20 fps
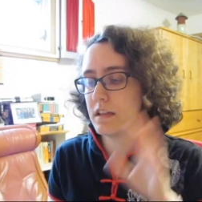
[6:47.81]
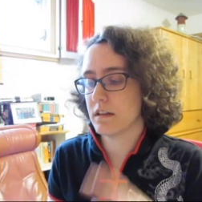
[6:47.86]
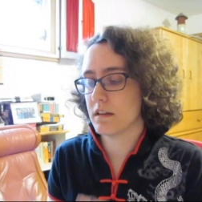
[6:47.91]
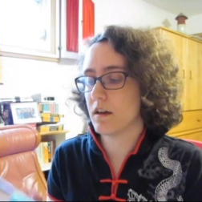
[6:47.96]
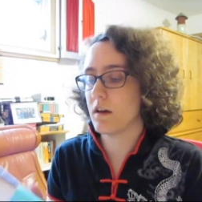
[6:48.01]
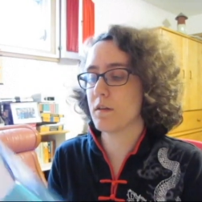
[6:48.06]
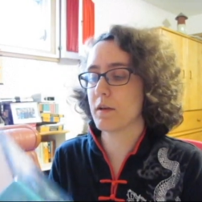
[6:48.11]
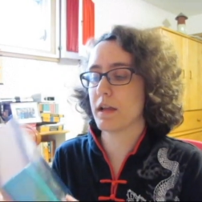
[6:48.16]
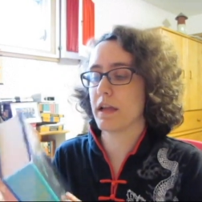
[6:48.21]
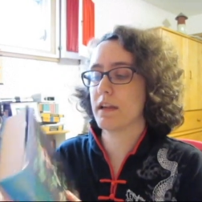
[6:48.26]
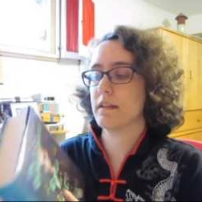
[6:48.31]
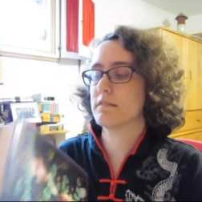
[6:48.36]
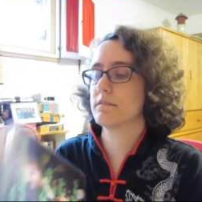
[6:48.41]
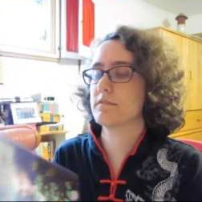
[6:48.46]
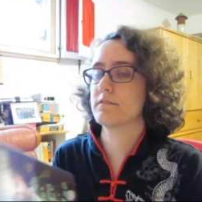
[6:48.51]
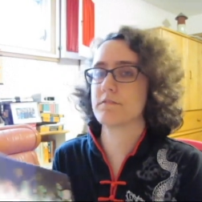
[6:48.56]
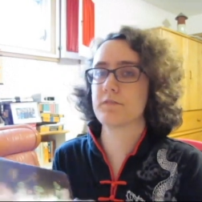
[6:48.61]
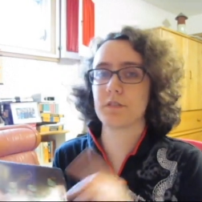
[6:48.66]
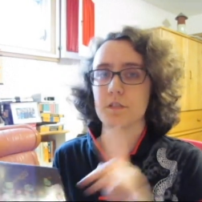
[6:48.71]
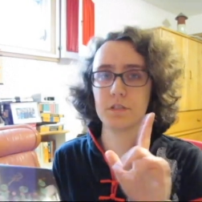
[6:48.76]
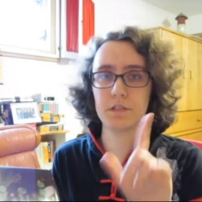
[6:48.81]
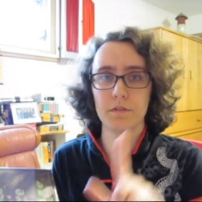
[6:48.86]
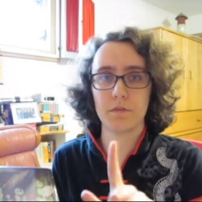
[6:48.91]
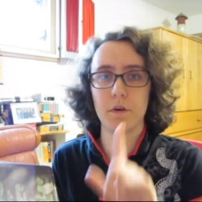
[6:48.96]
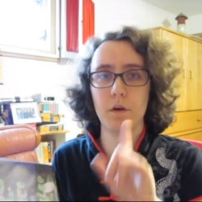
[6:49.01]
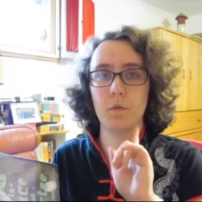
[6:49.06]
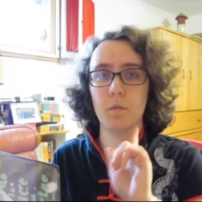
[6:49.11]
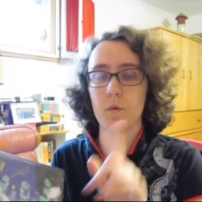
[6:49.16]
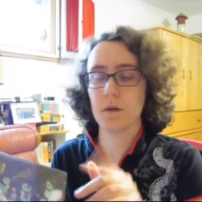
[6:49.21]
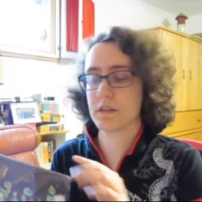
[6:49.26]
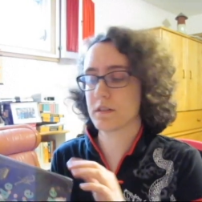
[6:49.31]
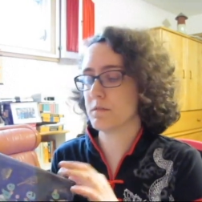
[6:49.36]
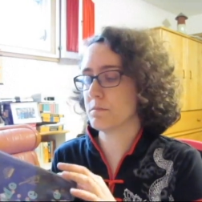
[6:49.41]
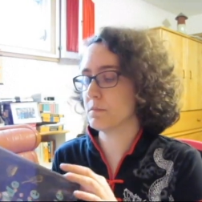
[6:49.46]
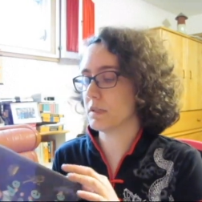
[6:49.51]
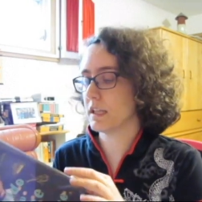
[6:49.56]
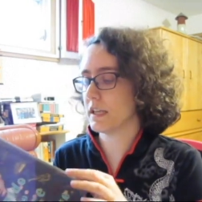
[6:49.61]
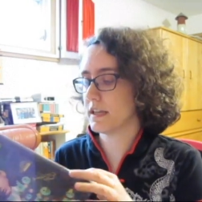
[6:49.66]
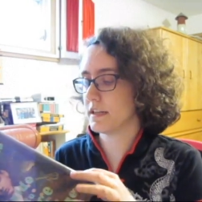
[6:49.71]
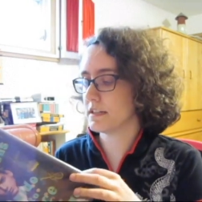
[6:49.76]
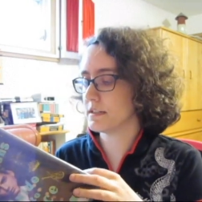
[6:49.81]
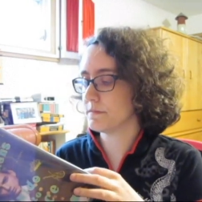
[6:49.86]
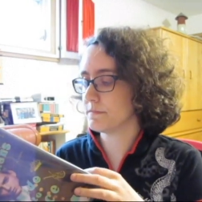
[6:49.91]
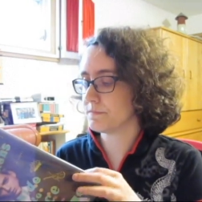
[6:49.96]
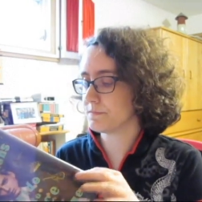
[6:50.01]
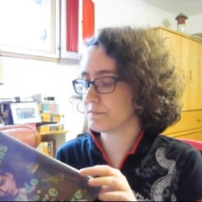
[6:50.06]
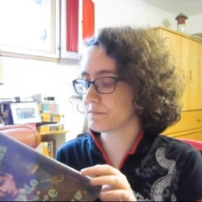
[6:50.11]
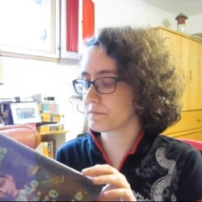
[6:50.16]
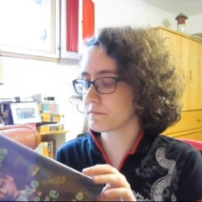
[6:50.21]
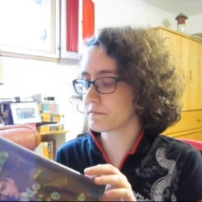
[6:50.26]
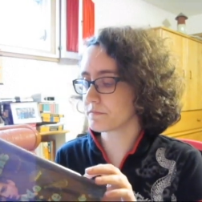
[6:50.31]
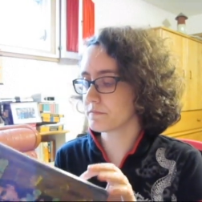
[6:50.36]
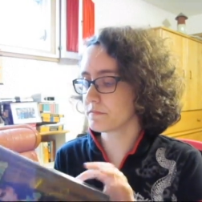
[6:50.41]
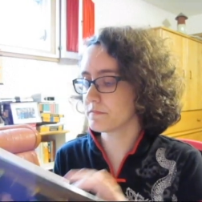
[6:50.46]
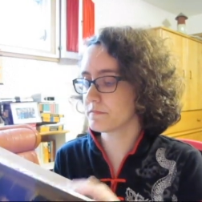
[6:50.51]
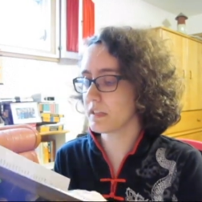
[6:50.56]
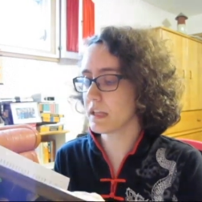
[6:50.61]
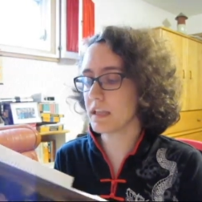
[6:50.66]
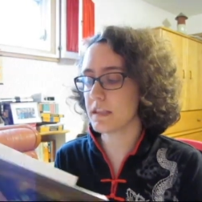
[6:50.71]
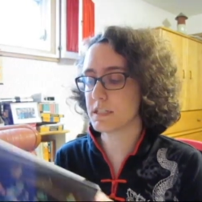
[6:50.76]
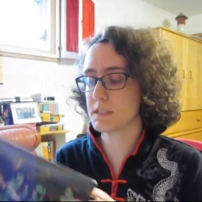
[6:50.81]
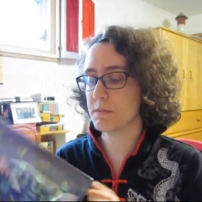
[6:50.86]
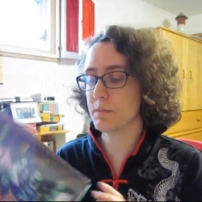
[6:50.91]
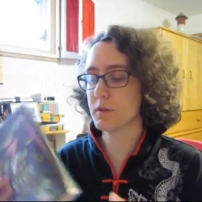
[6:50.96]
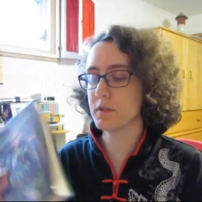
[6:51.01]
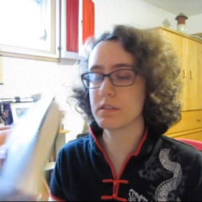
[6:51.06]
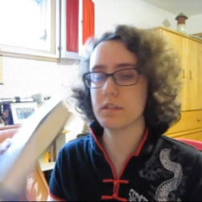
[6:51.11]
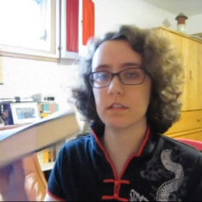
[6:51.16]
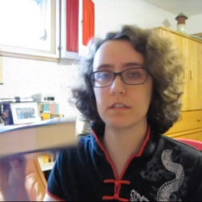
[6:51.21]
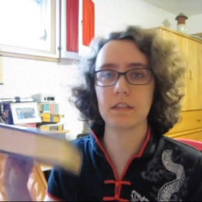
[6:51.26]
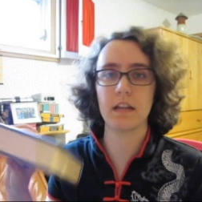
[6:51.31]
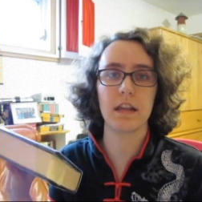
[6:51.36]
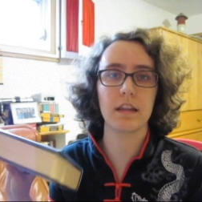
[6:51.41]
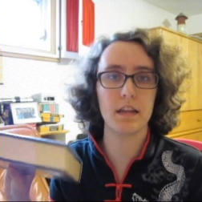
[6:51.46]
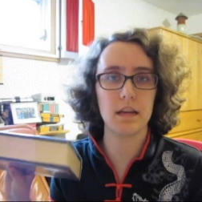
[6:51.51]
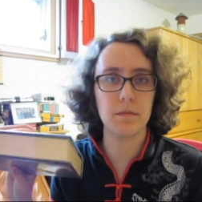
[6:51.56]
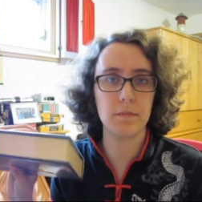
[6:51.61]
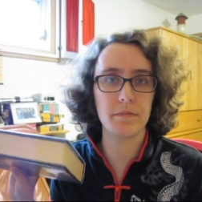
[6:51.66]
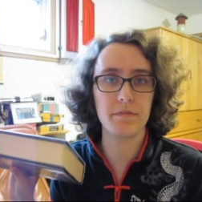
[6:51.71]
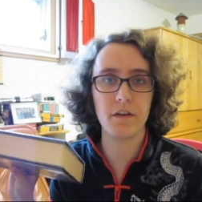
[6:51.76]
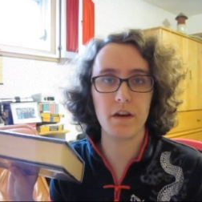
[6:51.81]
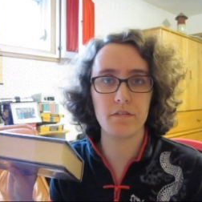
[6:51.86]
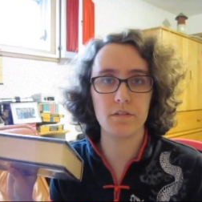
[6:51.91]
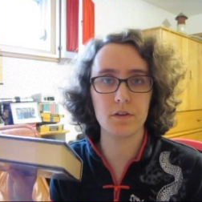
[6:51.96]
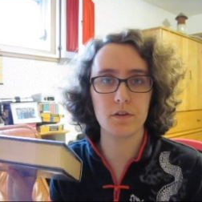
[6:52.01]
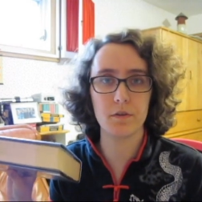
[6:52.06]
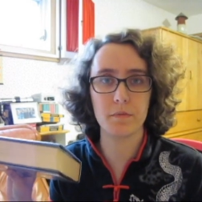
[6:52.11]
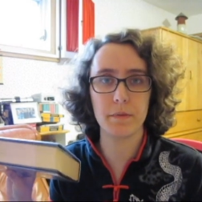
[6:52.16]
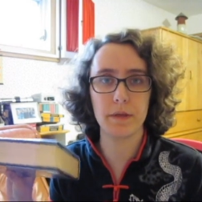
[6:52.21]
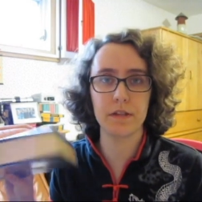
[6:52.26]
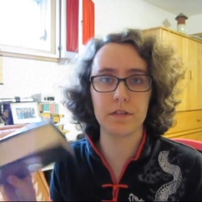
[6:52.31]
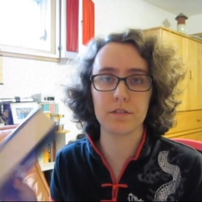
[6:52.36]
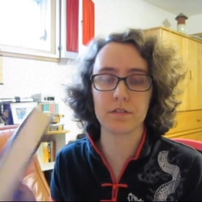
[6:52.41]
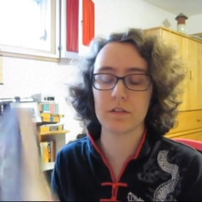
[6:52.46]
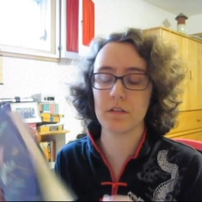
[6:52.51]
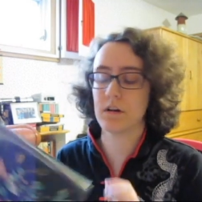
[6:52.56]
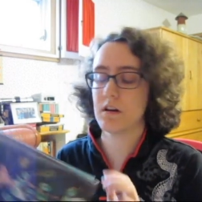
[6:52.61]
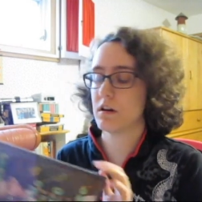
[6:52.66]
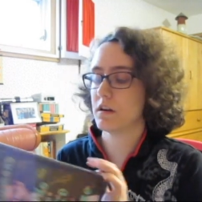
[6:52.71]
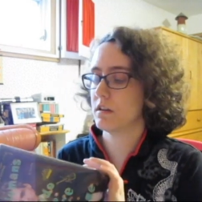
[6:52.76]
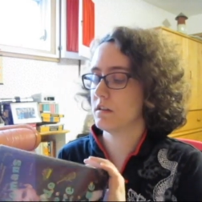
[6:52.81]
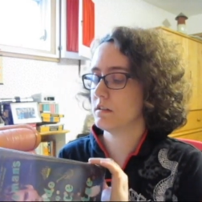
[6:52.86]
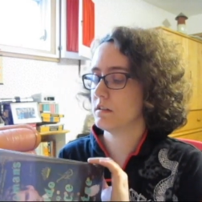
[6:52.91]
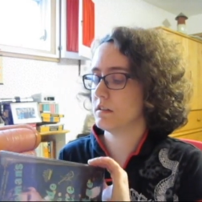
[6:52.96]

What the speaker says: Okay, first of all, one complaint. This book does not need to be 500 pages long.